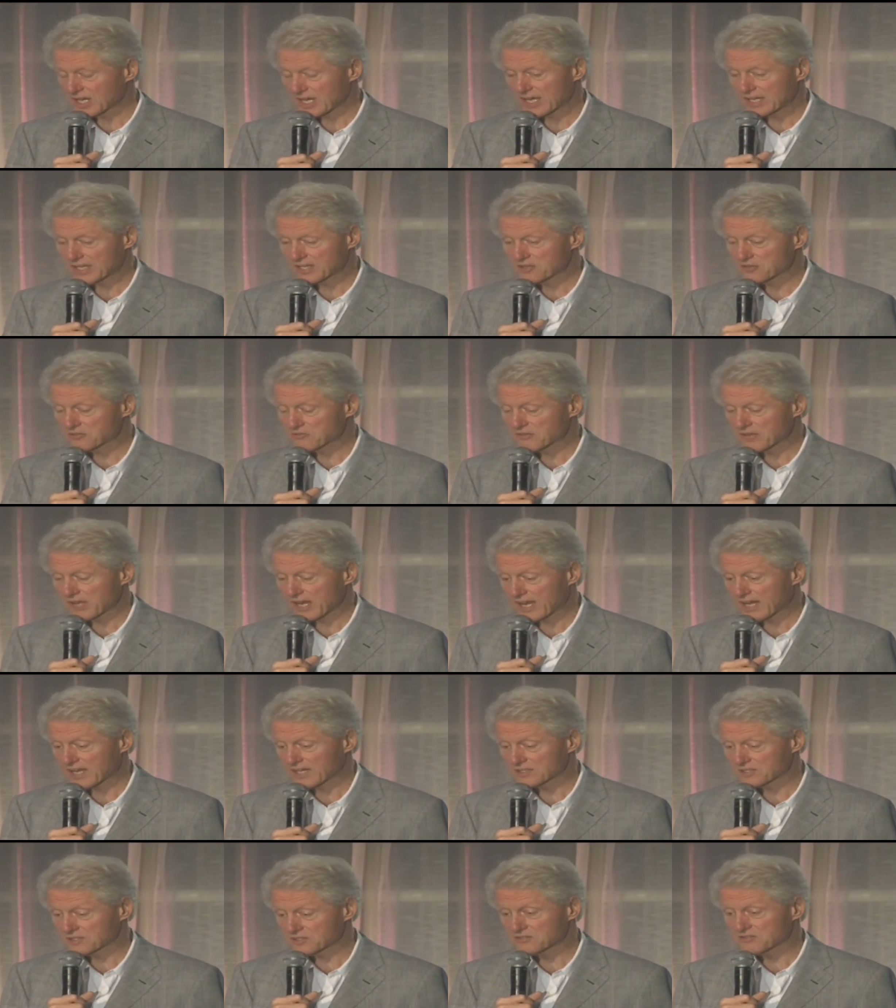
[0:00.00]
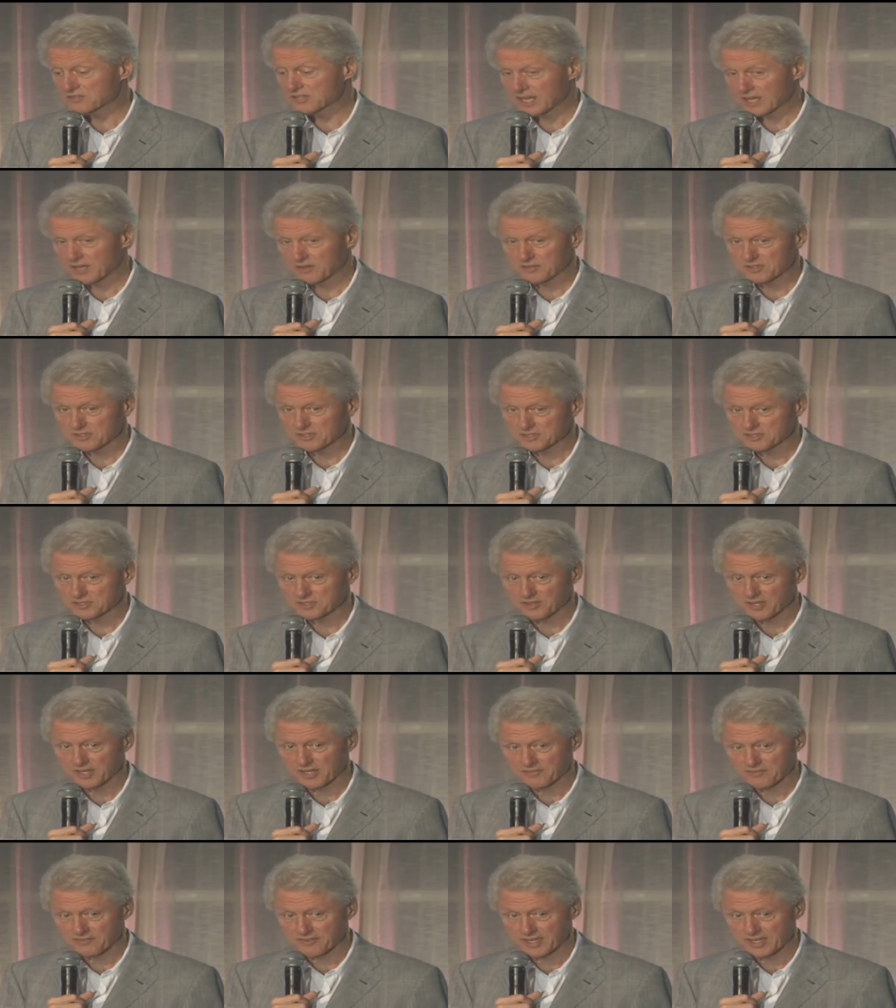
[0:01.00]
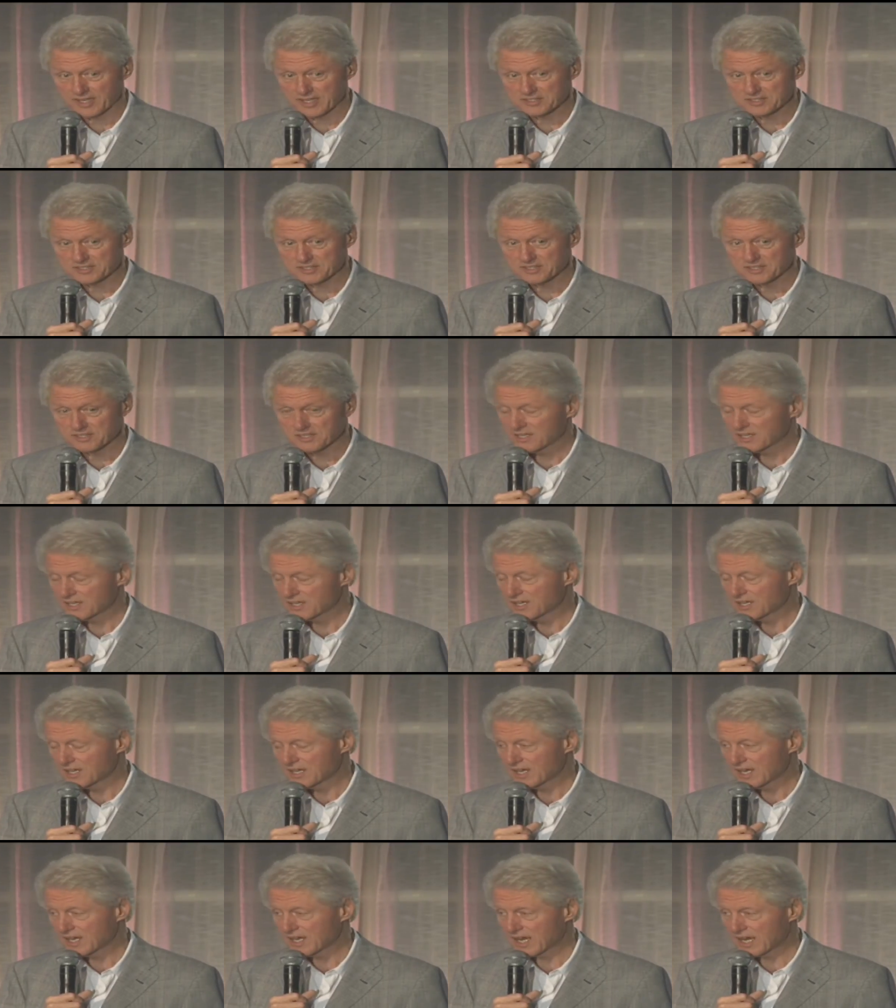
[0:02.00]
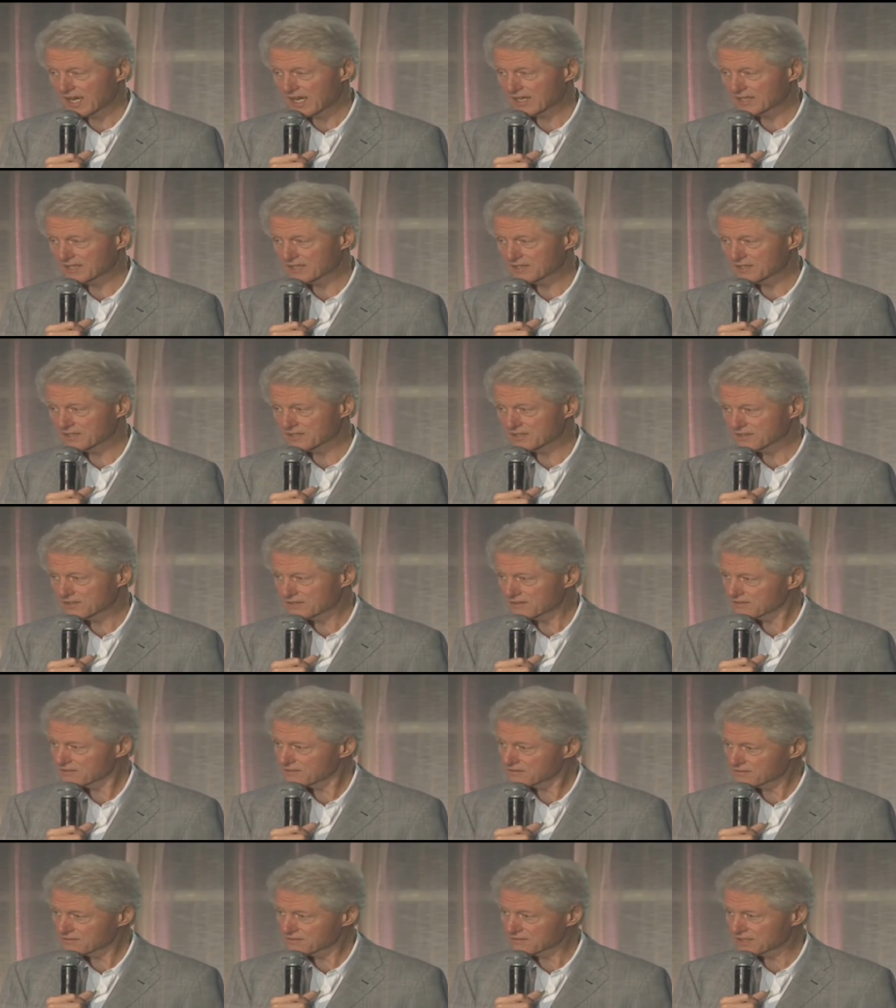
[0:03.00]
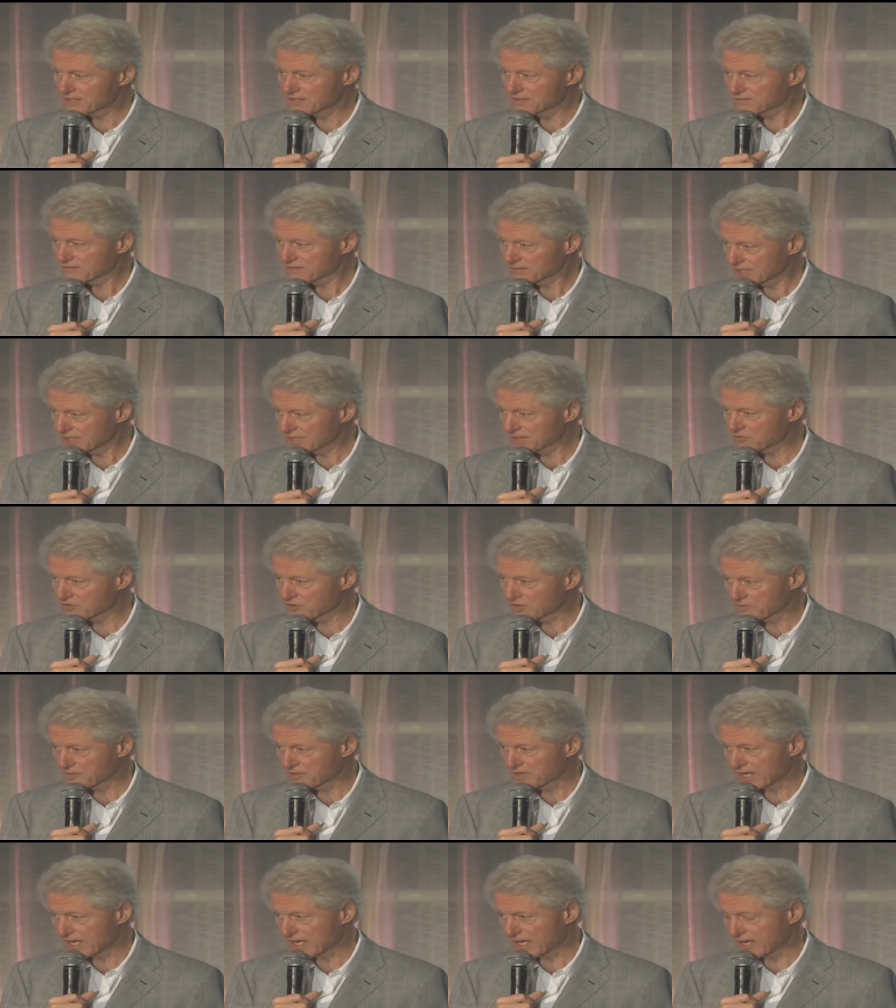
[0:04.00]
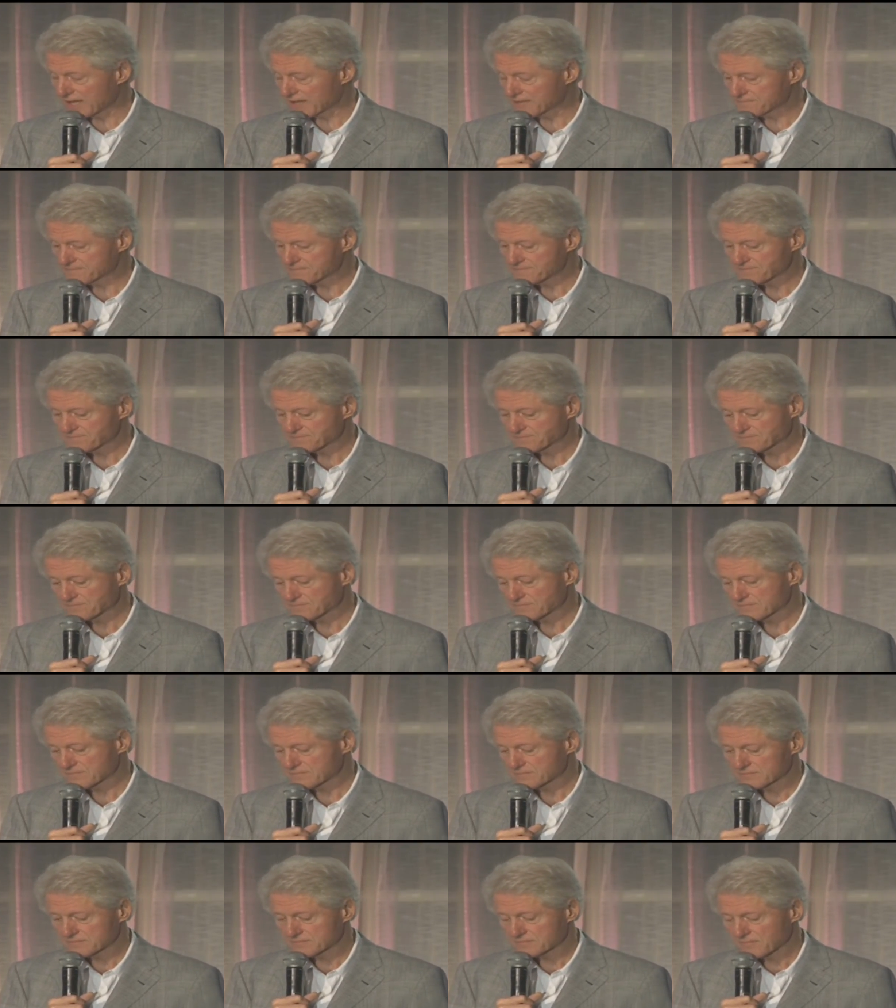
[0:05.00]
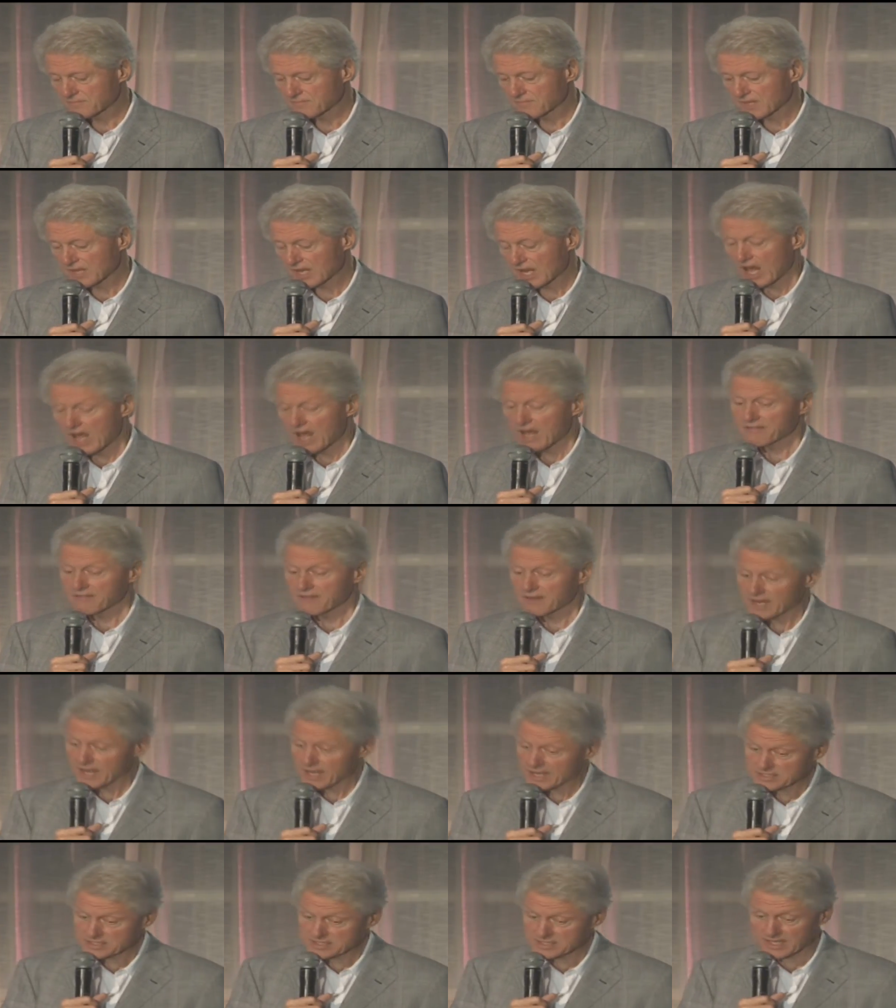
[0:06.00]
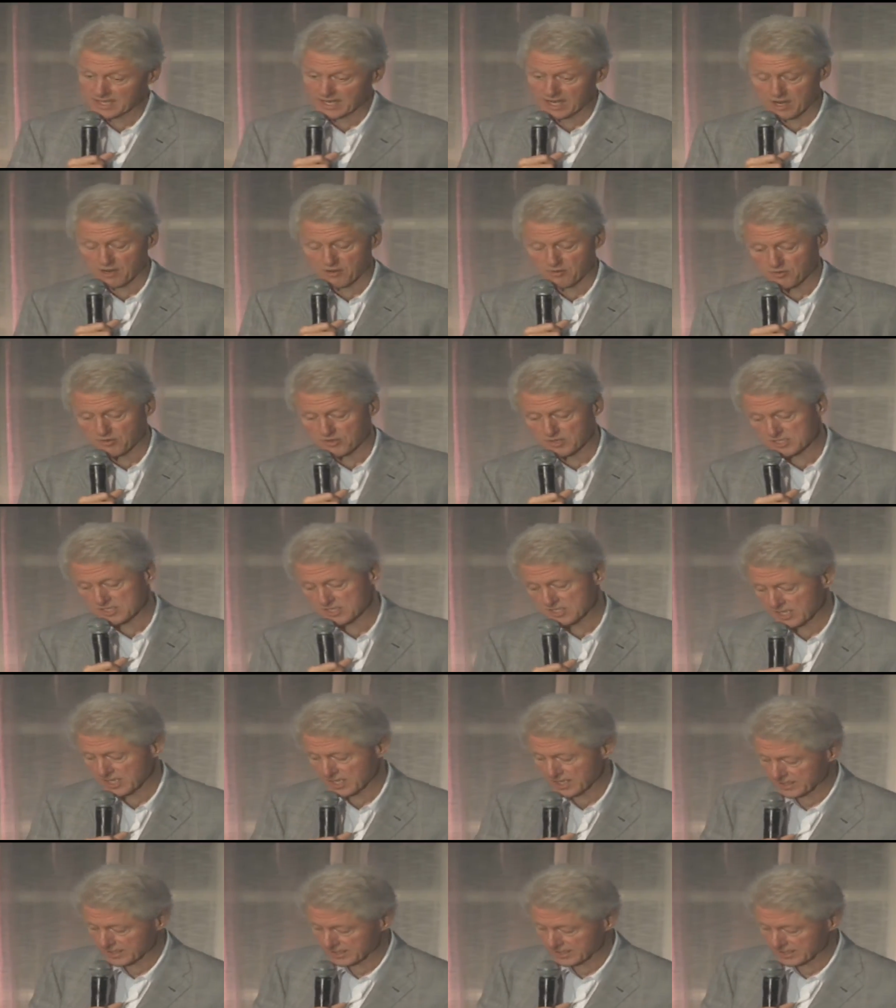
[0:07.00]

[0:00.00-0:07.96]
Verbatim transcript: And you can't do that with a straight face and leave women out. The last thing I want to say